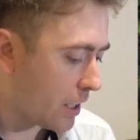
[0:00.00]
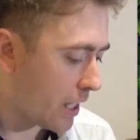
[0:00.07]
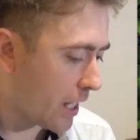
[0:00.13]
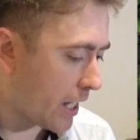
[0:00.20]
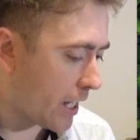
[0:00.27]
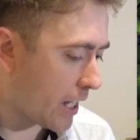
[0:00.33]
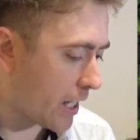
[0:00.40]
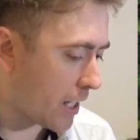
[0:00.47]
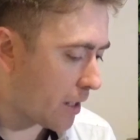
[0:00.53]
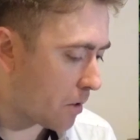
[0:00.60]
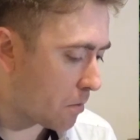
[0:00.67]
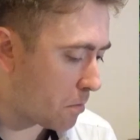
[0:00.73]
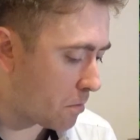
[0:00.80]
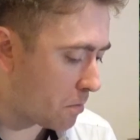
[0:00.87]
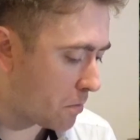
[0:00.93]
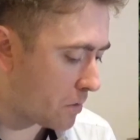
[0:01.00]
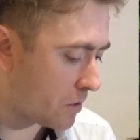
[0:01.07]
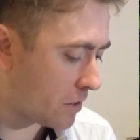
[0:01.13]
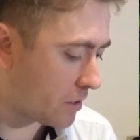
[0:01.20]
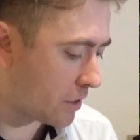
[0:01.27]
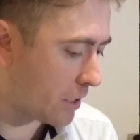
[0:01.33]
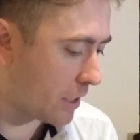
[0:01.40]

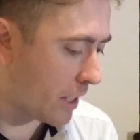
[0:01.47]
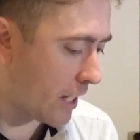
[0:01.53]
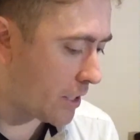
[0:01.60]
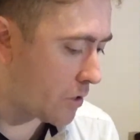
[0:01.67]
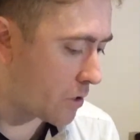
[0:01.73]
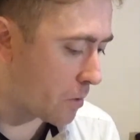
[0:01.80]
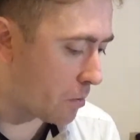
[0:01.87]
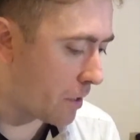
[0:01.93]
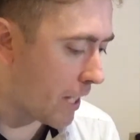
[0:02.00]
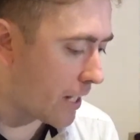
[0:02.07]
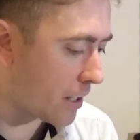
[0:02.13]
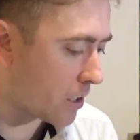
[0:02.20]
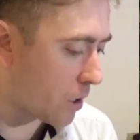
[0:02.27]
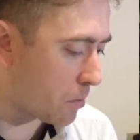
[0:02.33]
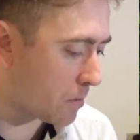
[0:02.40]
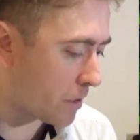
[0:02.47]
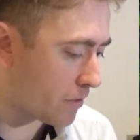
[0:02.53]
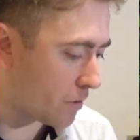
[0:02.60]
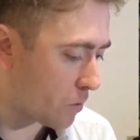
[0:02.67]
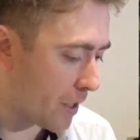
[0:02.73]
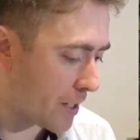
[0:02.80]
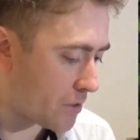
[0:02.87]
And you can play it a couple
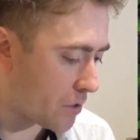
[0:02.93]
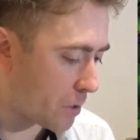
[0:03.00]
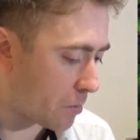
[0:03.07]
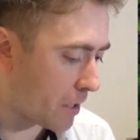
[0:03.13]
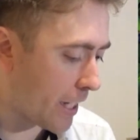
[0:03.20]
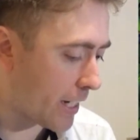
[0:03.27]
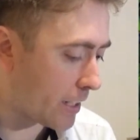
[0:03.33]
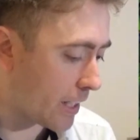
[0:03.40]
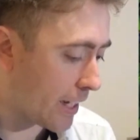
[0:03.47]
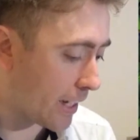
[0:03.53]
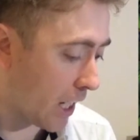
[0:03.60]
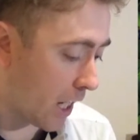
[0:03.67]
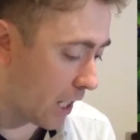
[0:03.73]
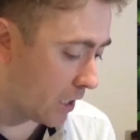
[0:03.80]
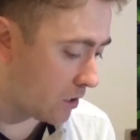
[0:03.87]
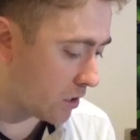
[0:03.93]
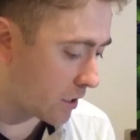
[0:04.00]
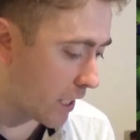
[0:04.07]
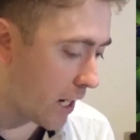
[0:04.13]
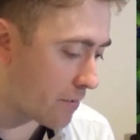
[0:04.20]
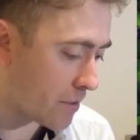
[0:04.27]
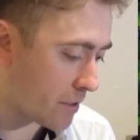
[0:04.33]
different ways. You can play it like, I'll look
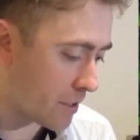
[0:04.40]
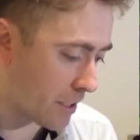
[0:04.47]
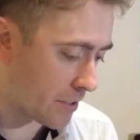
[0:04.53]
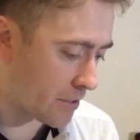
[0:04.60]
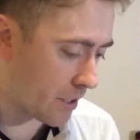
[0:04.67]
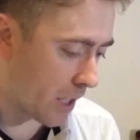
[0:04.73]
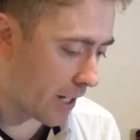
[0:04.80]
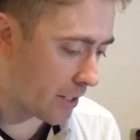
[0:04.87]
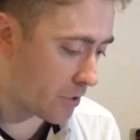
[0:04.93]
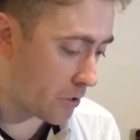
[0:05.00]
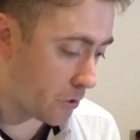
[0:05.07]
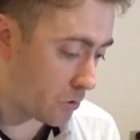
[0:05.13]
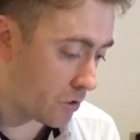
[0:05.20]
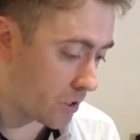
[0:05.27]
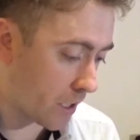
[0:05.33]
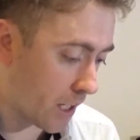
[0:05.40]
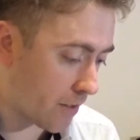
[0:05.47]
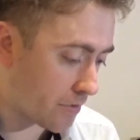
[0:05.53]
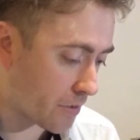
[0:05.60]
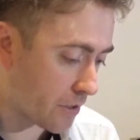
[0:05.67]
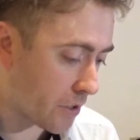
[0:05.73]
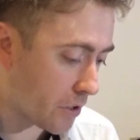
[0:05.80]
after this side and you look
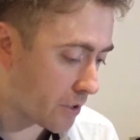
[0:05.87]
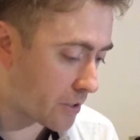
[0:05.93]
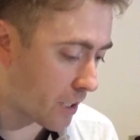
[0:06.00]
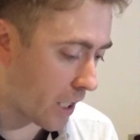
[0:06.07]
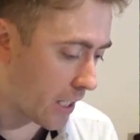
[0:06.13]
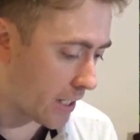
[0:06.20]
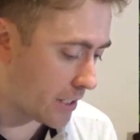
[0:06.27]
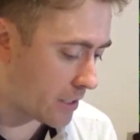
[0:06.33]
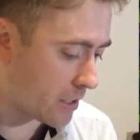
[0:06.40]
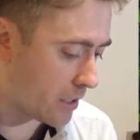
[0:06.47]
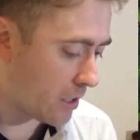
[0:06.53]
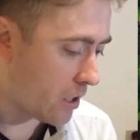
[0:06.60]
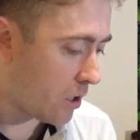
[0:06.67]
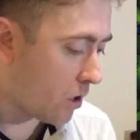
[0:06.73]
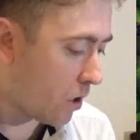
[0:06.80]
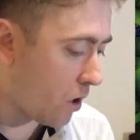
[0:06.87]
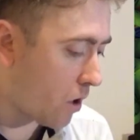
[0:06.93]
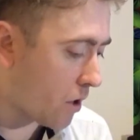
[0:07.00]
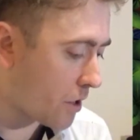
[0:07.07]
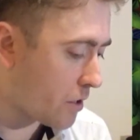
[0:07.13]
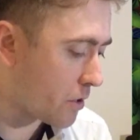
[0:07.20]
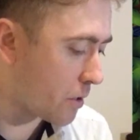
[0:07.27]
after your side.
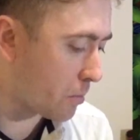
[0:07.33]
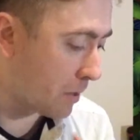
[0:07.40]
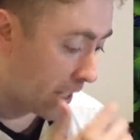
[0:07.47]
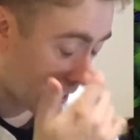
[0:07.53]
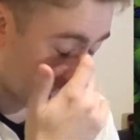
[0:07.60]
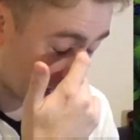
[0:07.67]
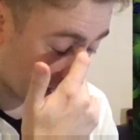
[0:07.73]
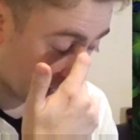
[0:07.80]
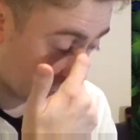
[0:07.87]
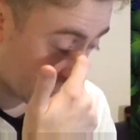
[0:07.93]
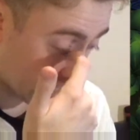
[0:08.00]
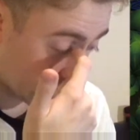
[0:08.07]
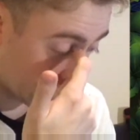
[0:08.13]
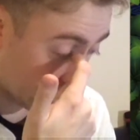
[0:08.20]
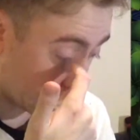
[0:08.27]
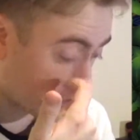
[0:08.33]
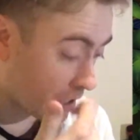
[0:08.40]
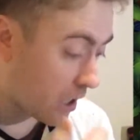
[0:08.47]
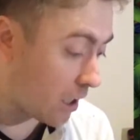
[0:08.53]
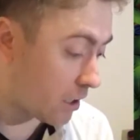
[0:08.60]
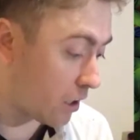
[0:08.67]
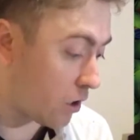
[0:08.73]
Or you can play it like, let's
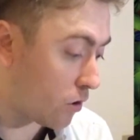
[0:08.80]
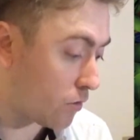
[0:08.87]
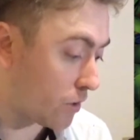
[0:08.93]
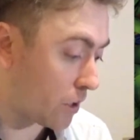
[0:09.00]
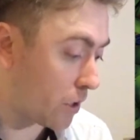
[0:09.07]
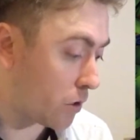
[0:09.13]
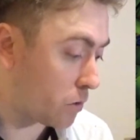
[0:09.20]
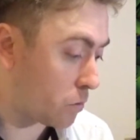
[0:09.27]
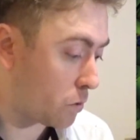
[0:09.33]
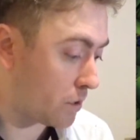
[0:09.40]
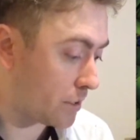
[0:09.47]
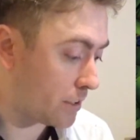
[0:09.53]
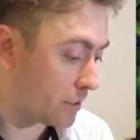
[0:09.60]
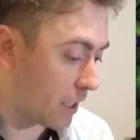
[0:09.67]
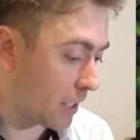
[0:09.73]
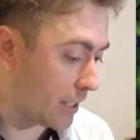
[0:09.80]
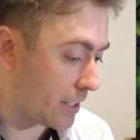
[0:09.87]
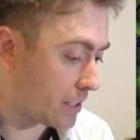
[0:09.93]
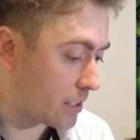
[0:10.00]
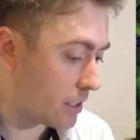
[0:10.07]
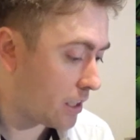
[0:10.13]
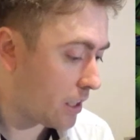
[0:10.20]
all overload one side.
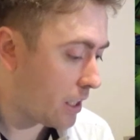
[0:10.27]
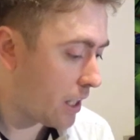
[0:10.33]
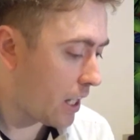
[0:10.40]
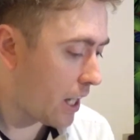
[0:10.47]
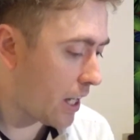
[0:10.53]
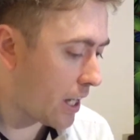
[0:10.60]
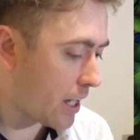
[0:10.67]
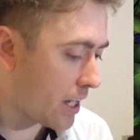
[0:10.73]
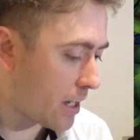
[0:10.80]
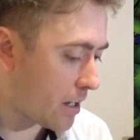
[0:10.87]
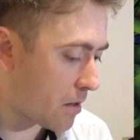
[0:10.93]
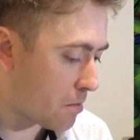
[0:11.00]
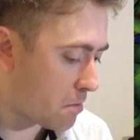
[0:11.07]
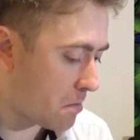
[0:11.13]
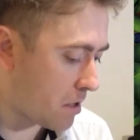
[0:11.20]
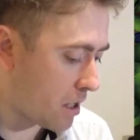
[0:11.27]
I'm